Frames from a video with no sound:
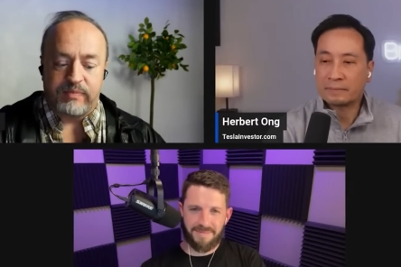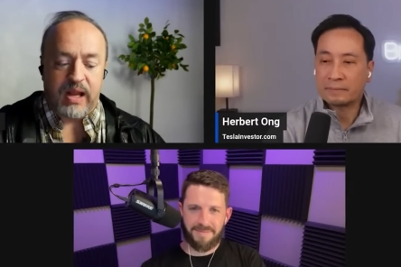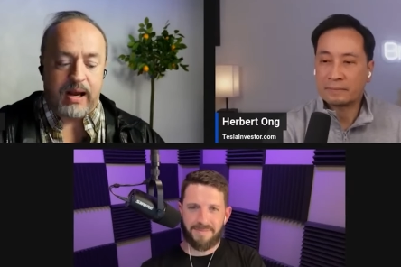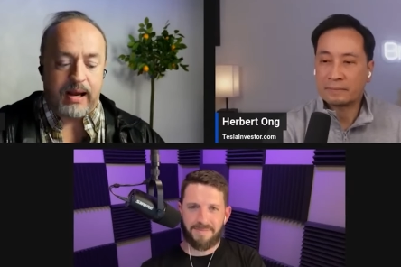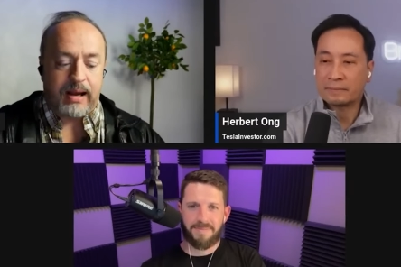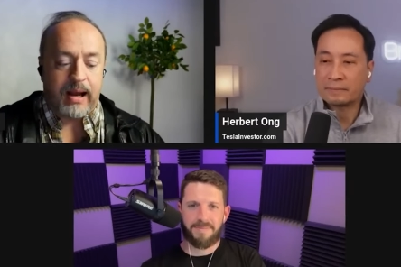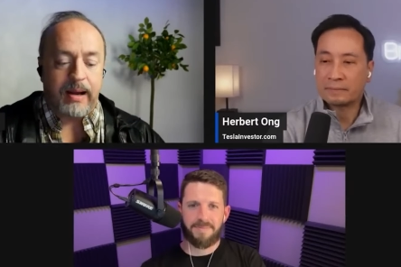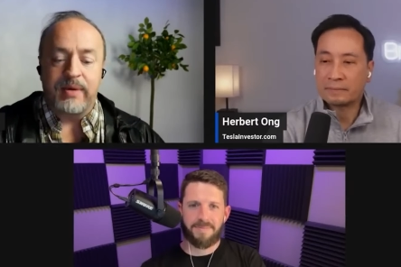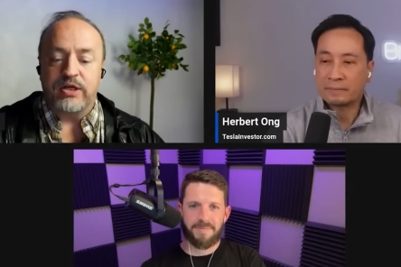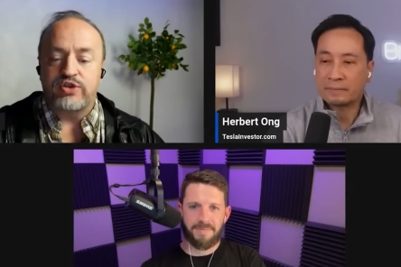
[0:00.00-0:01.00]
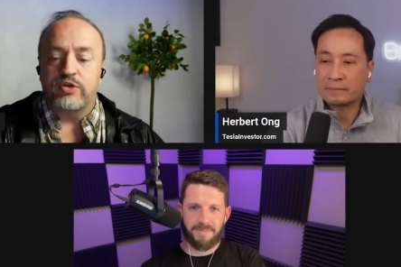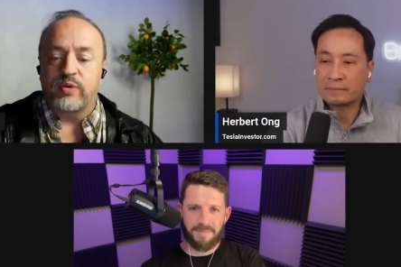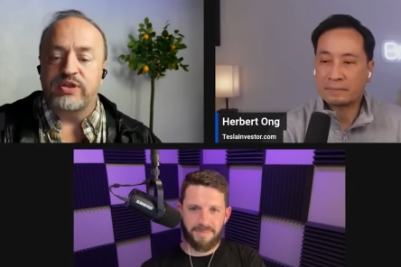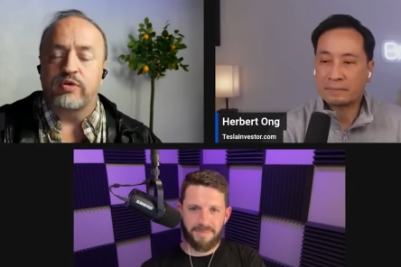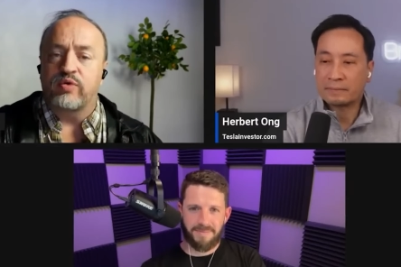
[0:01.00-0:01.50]
Speaker 1: I I'm not sure what
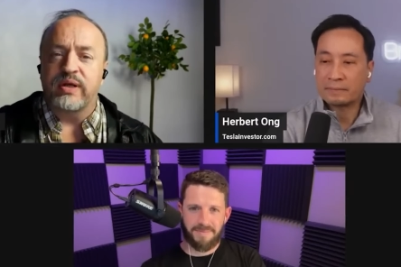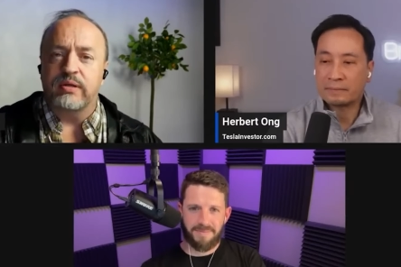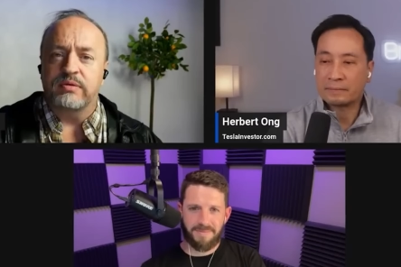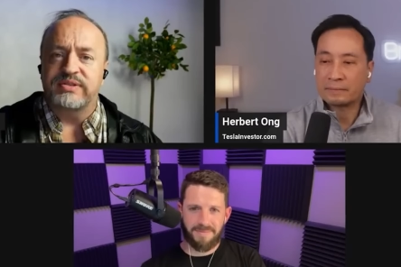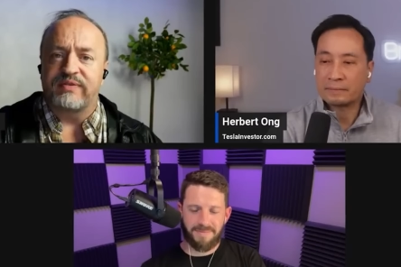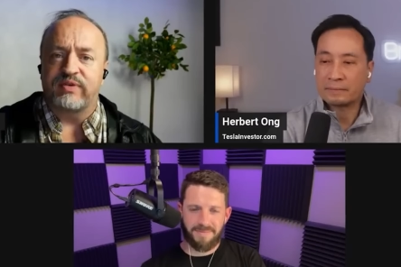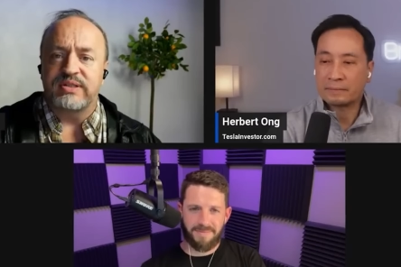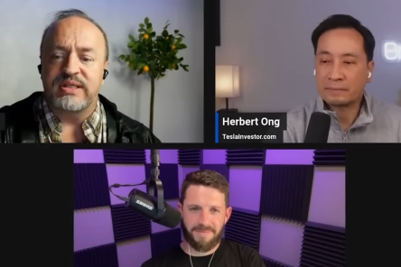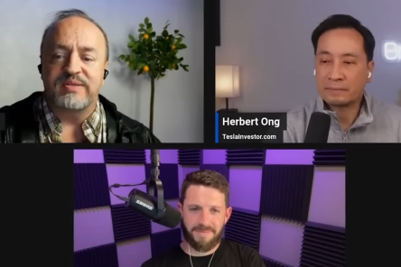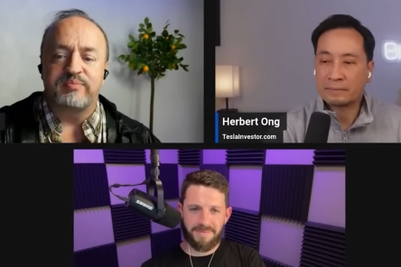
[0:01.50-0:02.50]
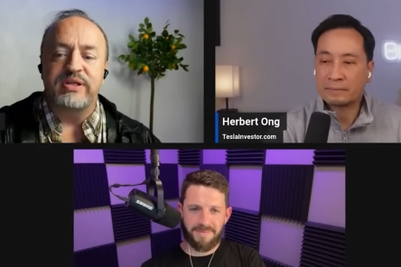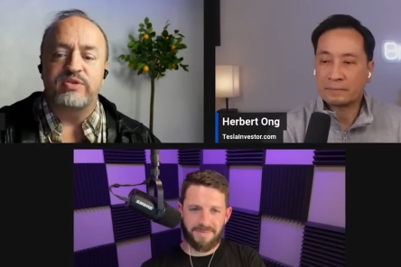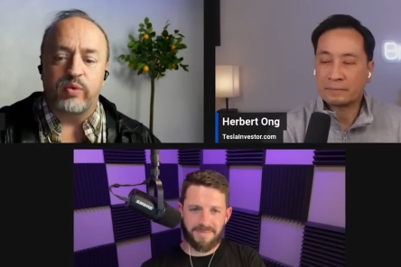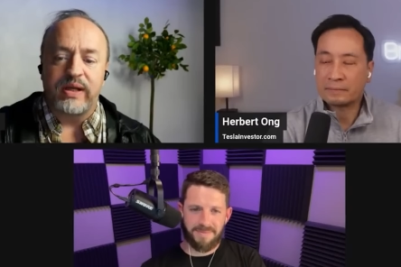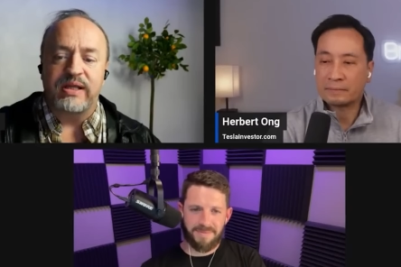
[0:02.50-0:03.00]
the critical difference is
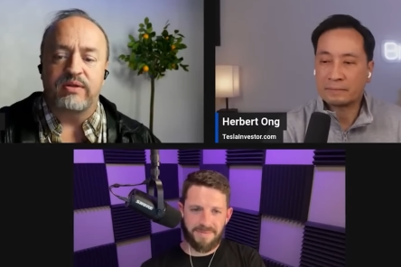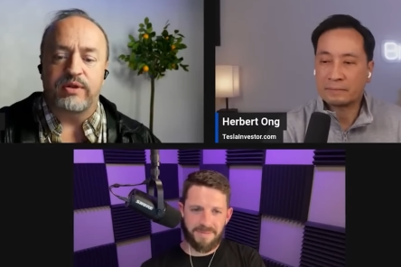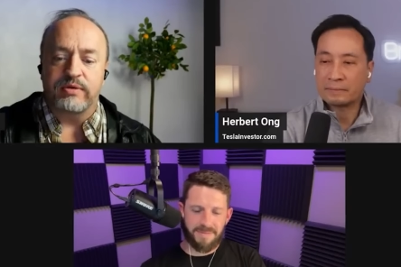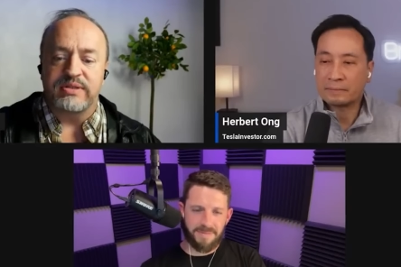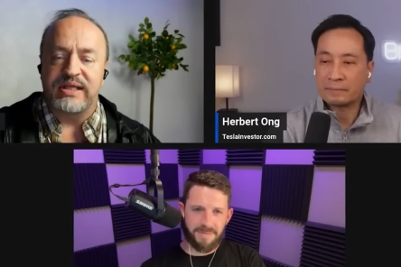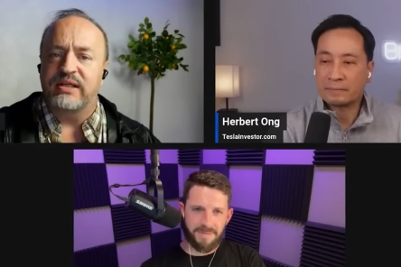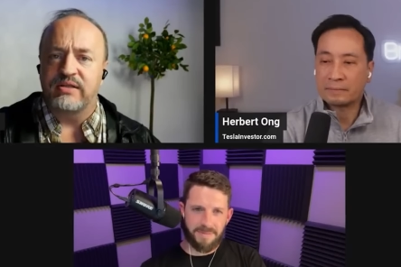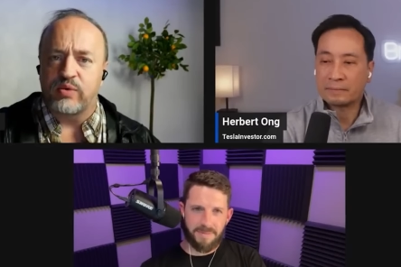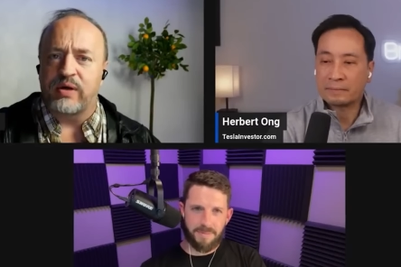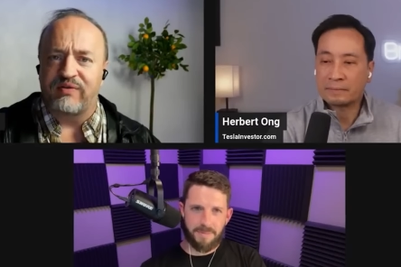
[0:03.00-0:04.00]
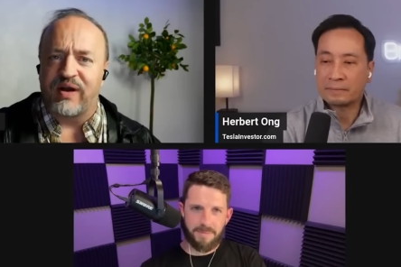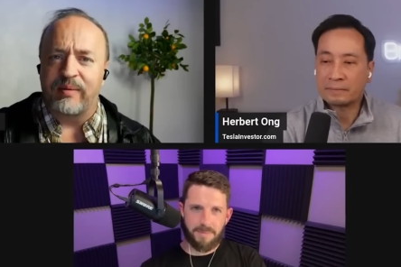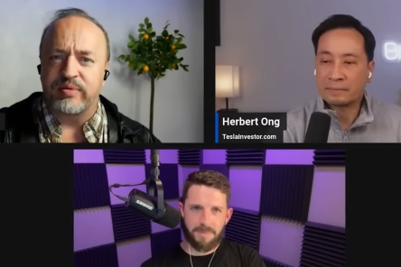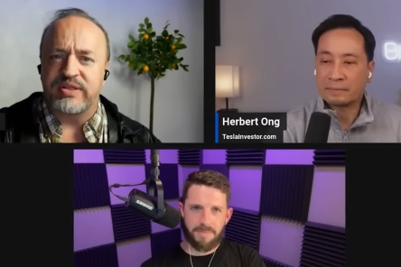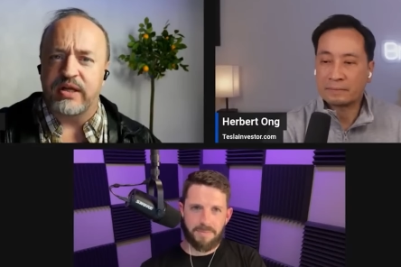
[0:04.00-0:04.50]
between thirteen and twenty-five
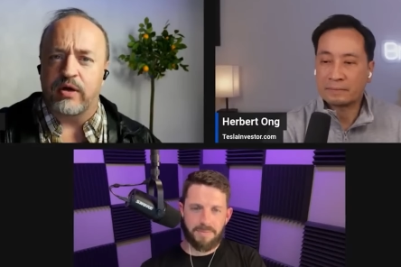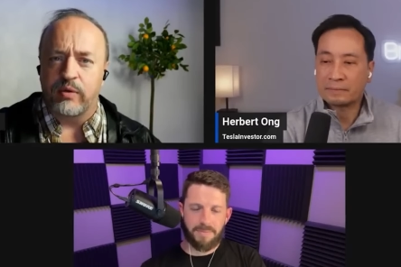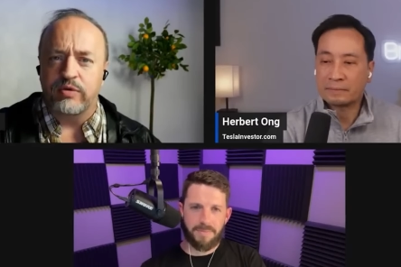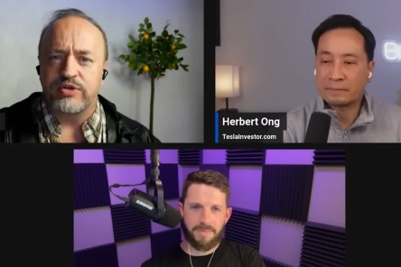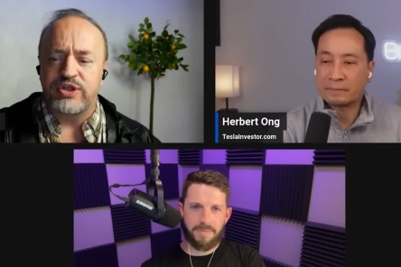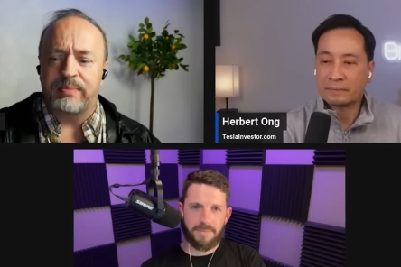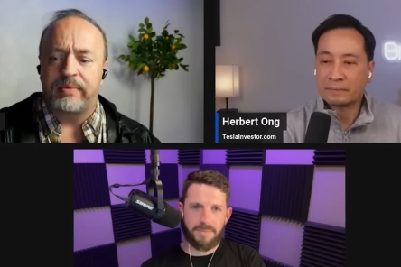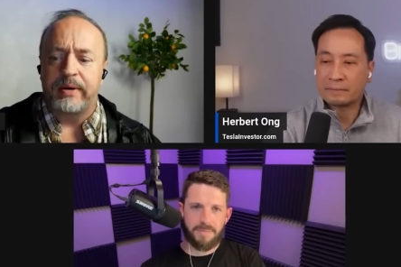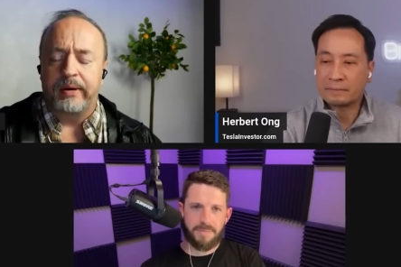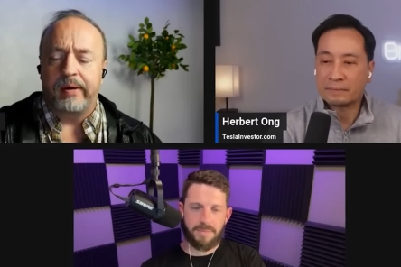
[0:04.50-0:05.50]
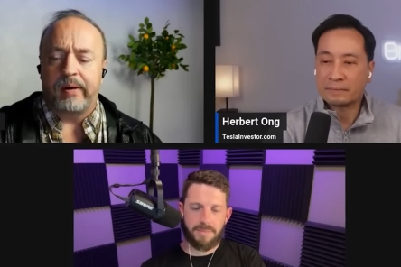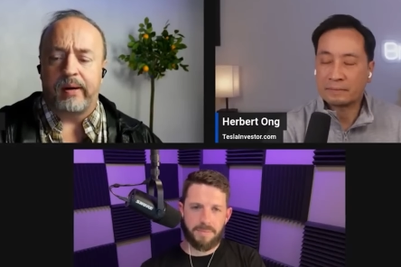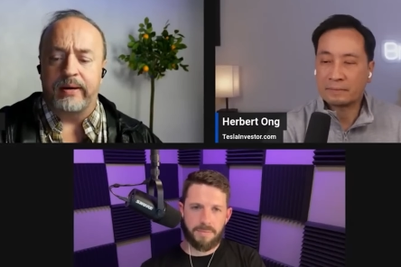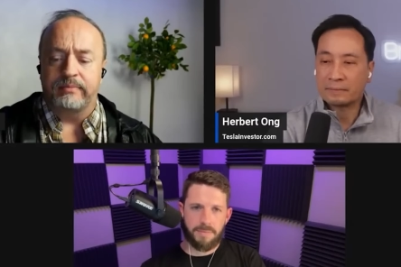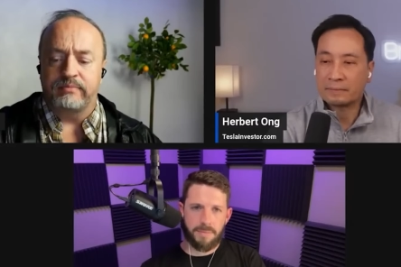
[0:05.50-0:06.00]
percent ownership.
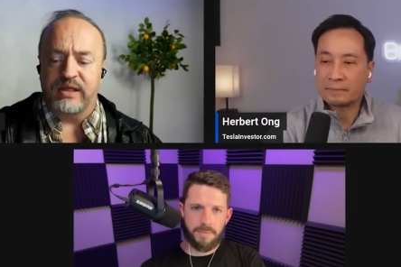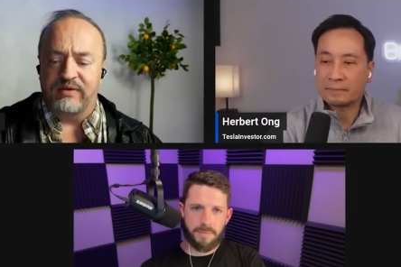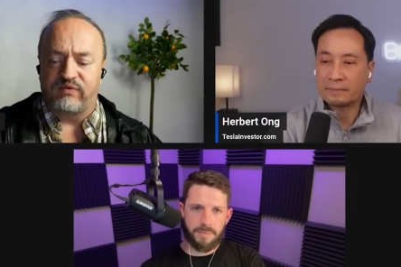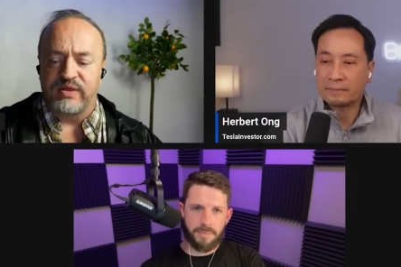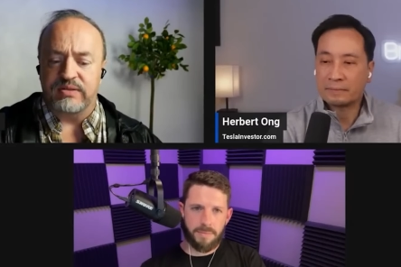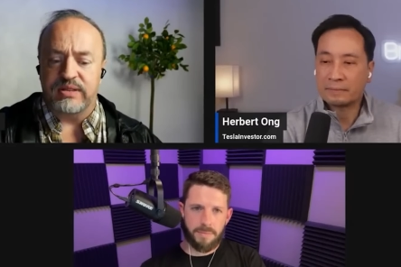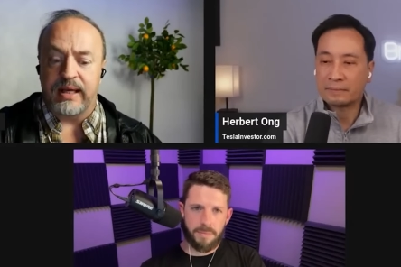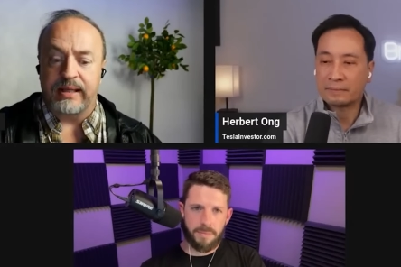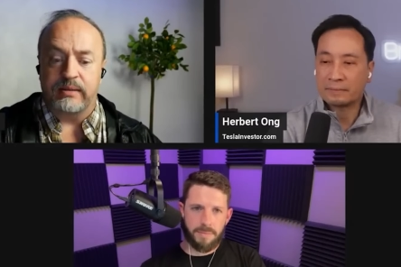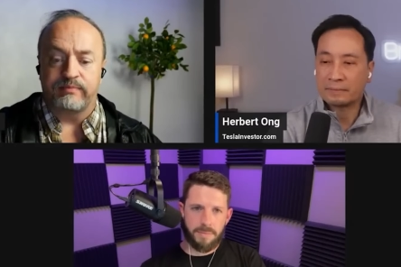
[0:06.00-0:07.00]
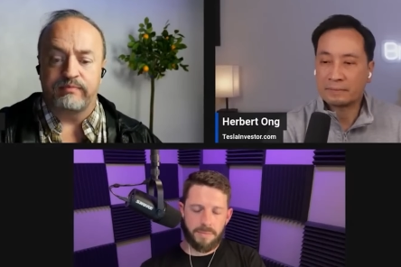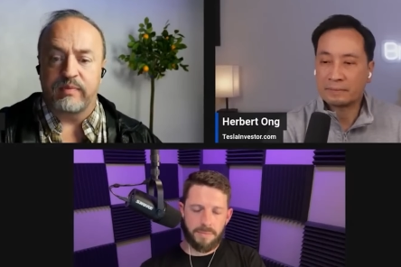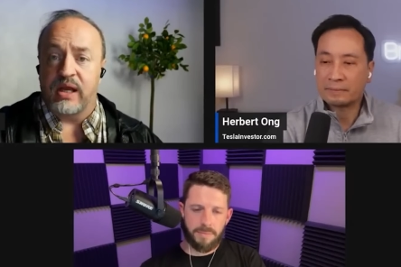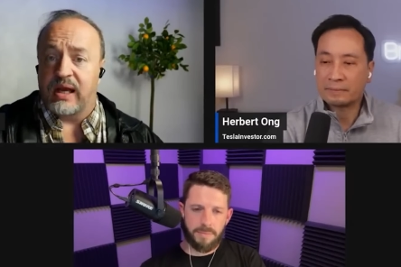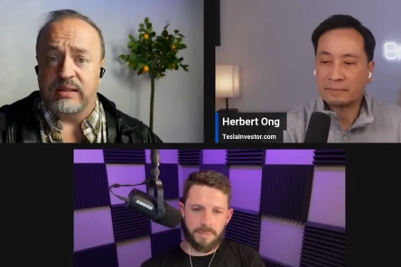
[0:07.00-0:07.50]
Um, it feels like, at